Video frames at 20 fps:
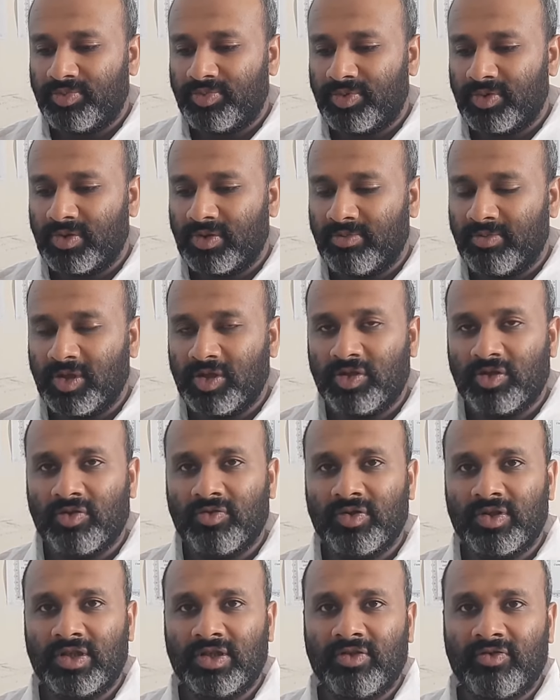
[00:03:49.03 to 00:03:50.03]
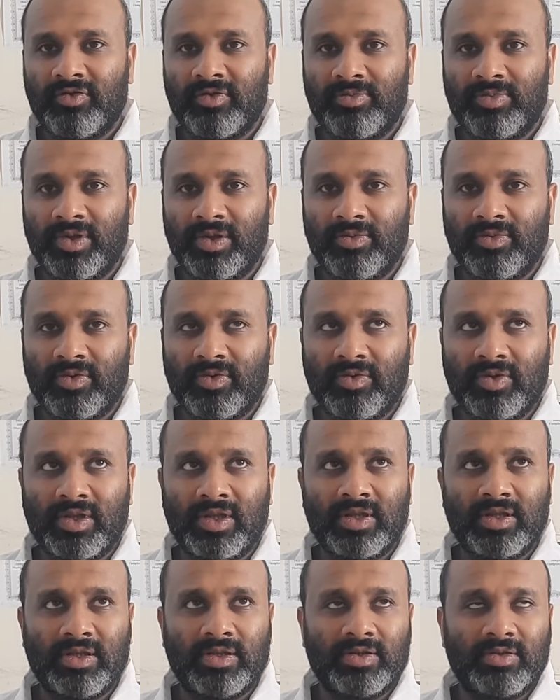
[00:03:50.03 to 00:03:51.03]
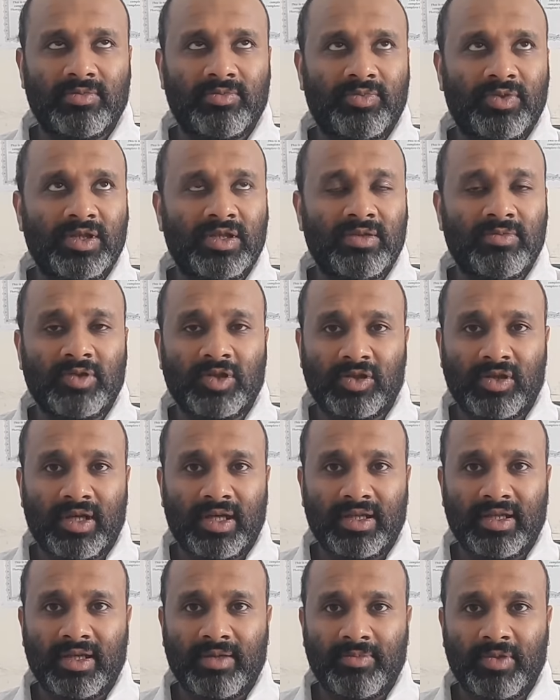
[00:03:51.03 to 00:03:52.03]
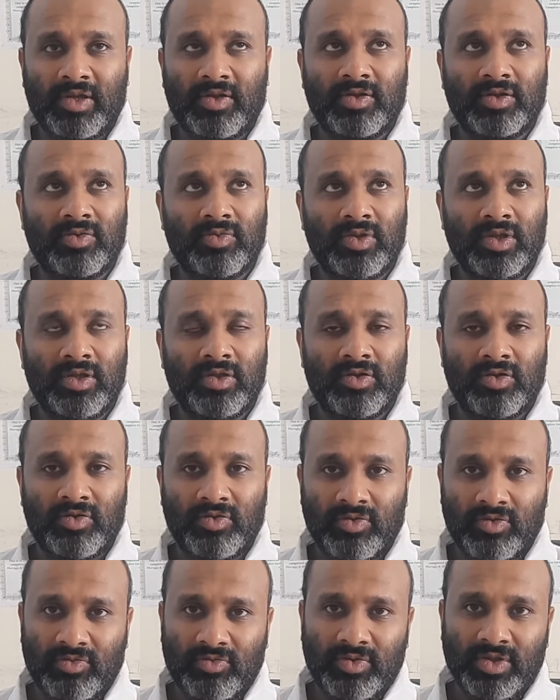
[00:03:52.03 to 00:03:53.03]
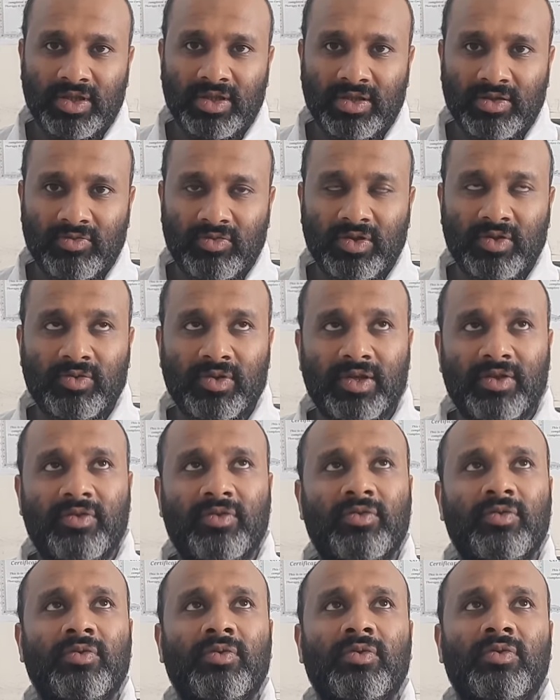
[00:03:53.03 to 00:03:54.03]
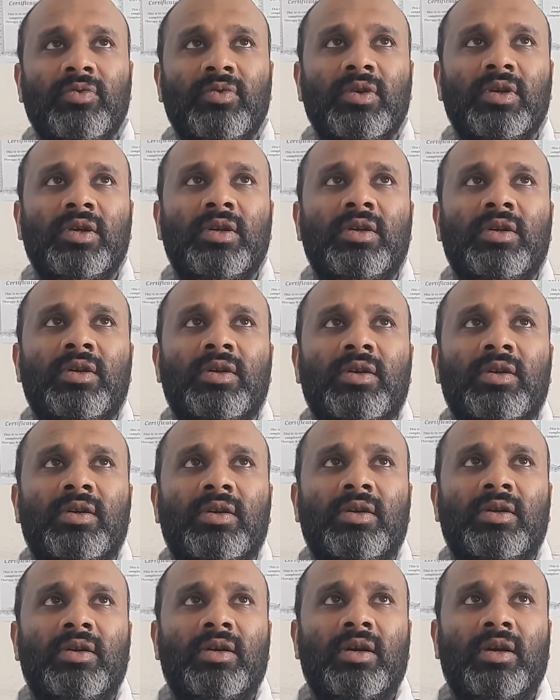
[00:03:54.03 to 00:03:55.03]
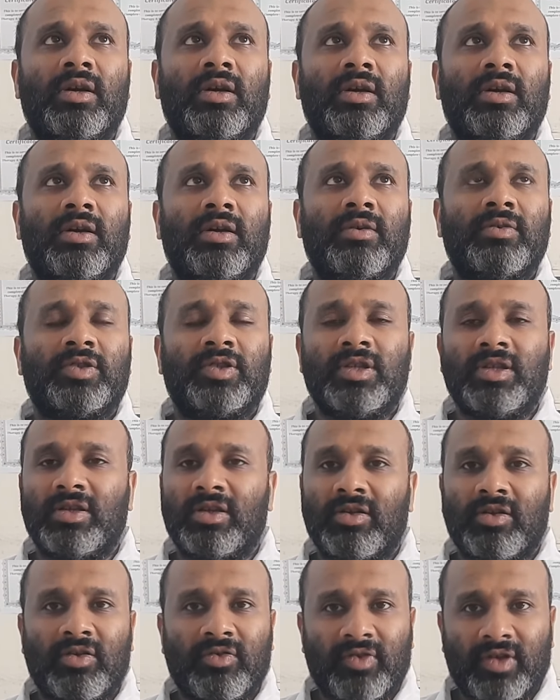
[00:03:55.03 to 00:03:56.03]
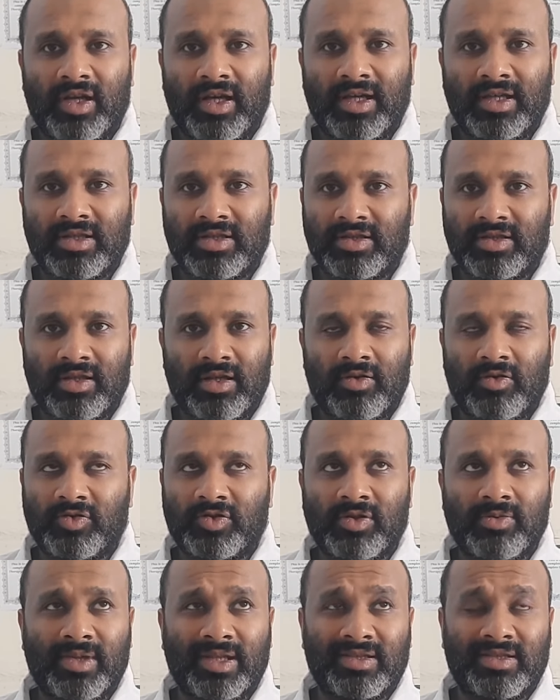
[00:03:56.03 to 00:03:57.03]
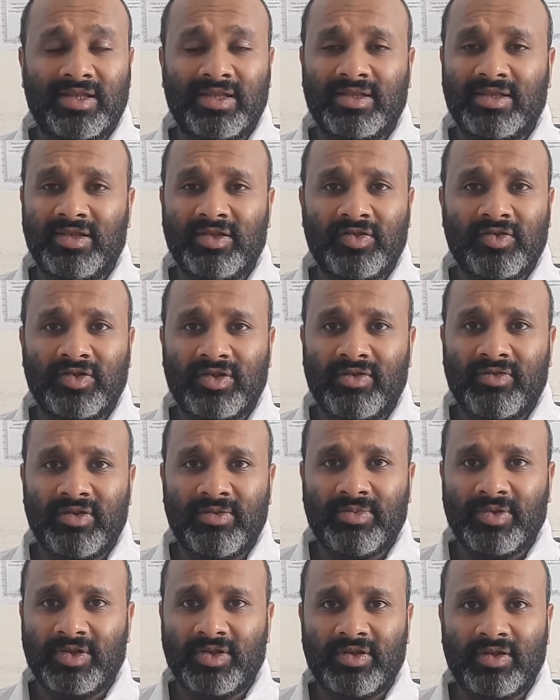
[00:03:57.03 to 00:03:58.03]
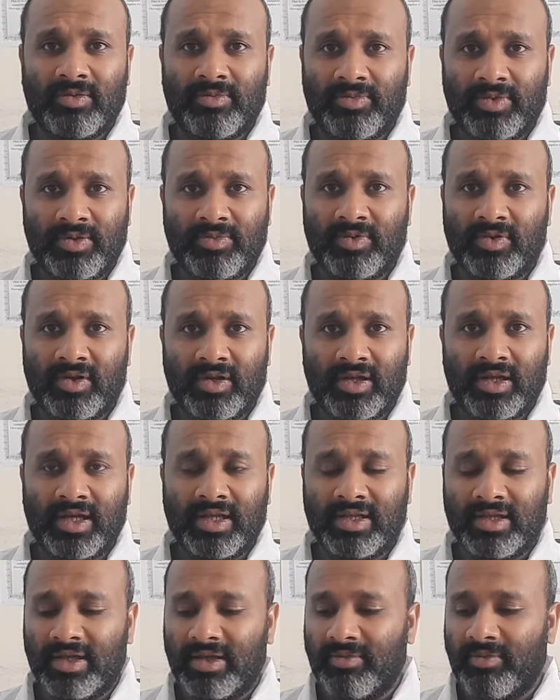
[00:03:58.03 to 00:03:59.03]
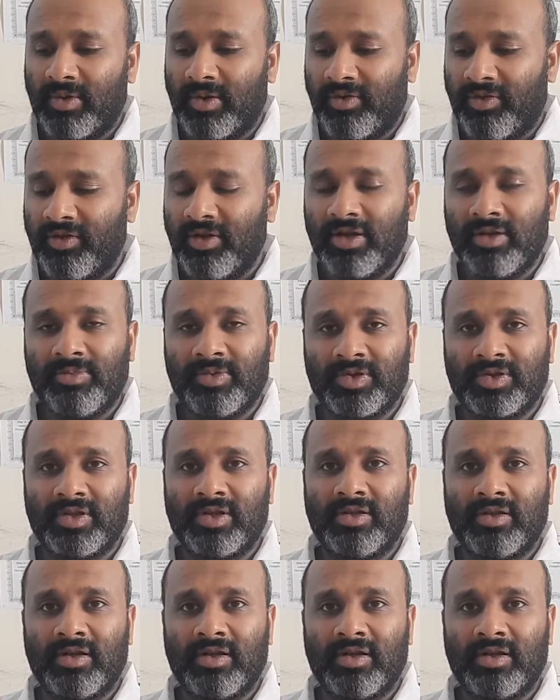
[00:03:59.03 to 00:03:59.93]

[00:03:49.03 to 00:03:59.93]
the majority of the people is pretty much like that, because we know we went through seeing a lot of clients. I would say about 60 to 70% of people are like that, but 30%